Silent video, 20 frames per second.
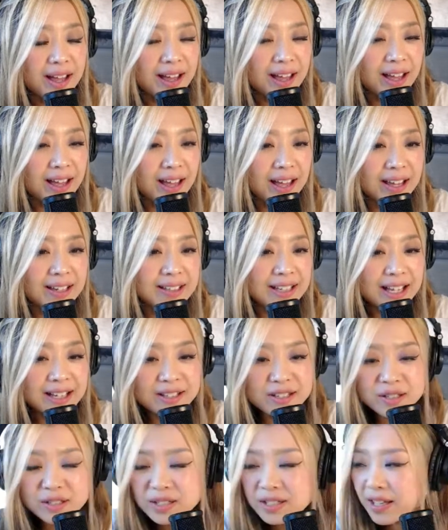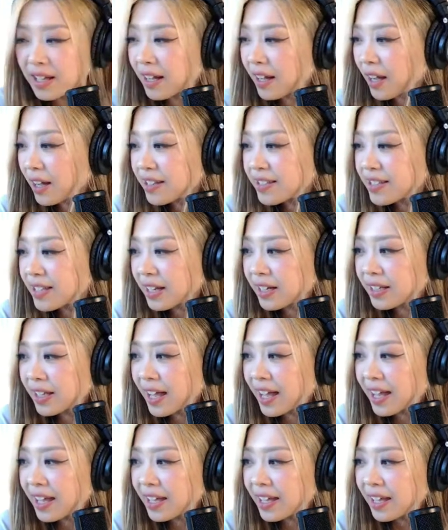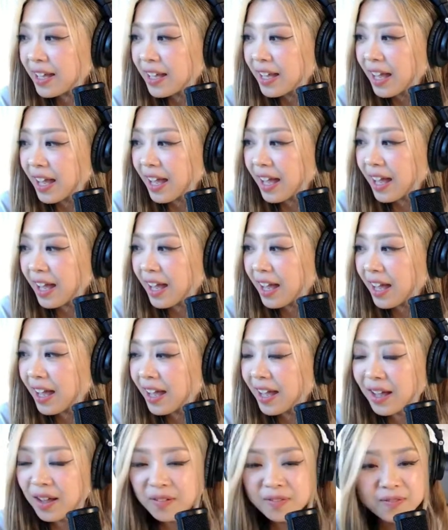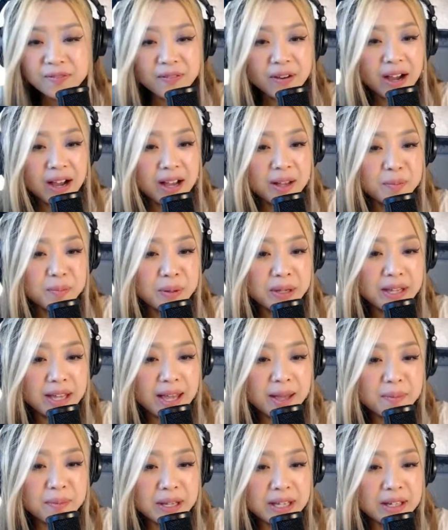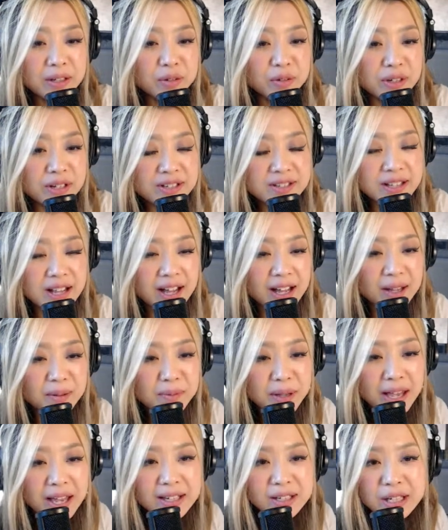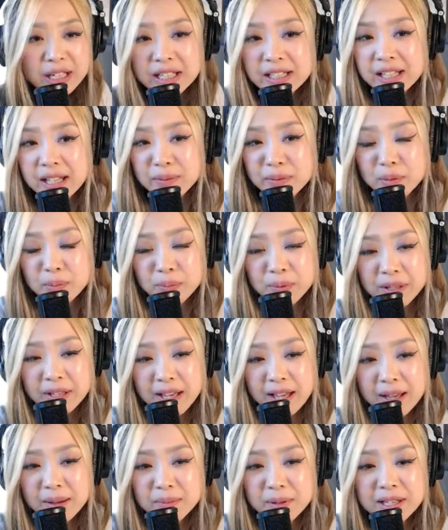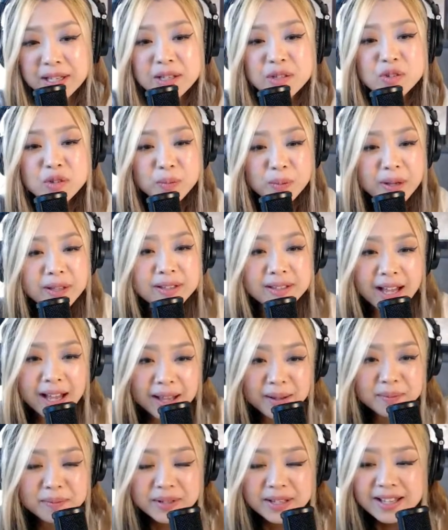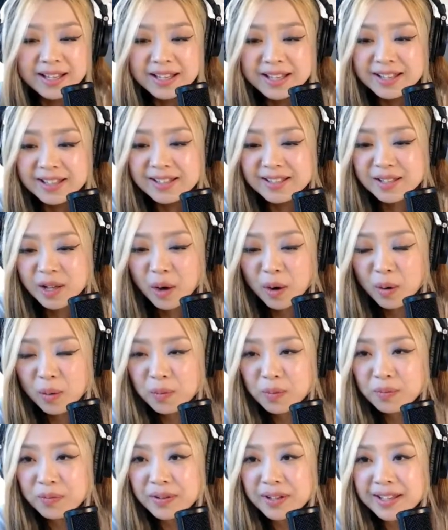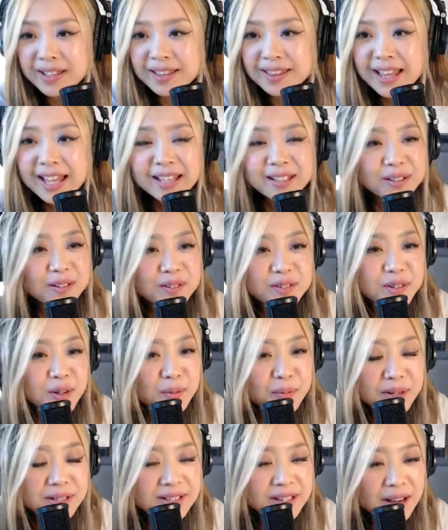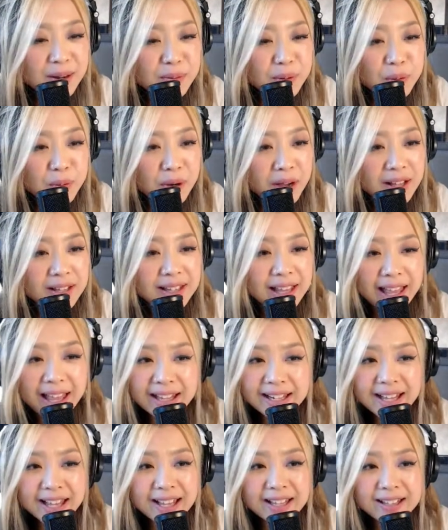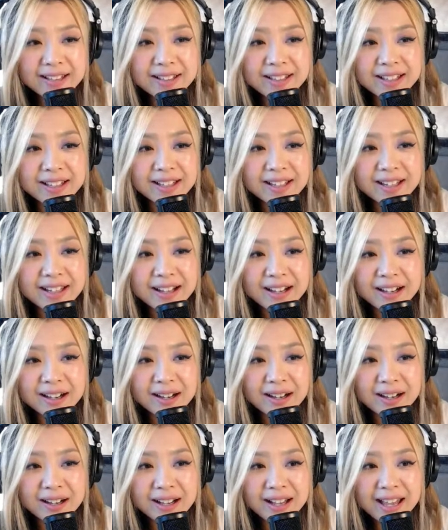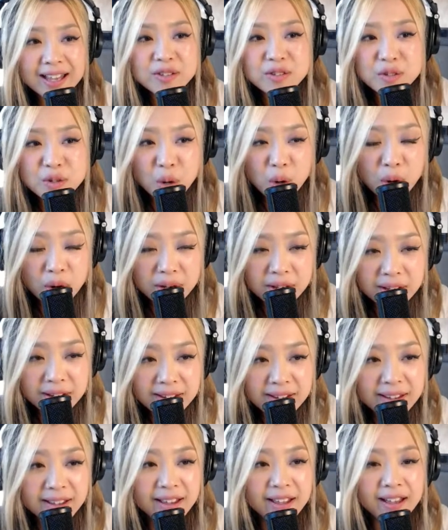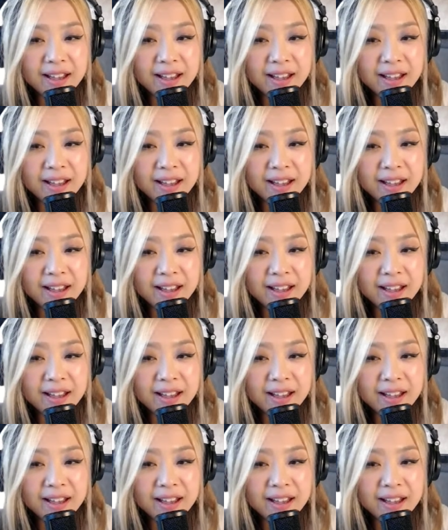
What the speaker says: next Saturday at 5 p.m. in Greece time and 11 p.m. in Japan time. So thank you so much, everyone. And then enjoy